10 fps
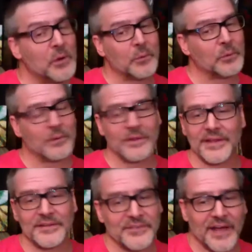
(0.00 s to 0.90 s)
We're really
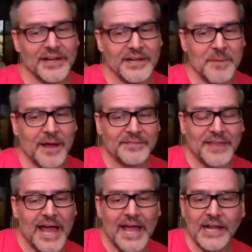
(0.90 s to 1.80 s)
excited about
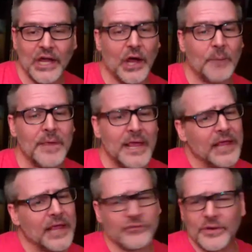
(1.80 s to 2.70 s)
that. Um,
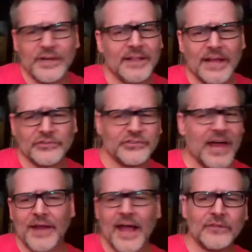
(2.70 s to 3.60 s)
is there any like
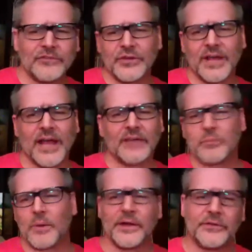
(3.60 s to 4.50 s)
shout outs you guys
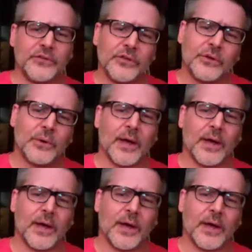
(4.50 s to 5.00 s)
want to do?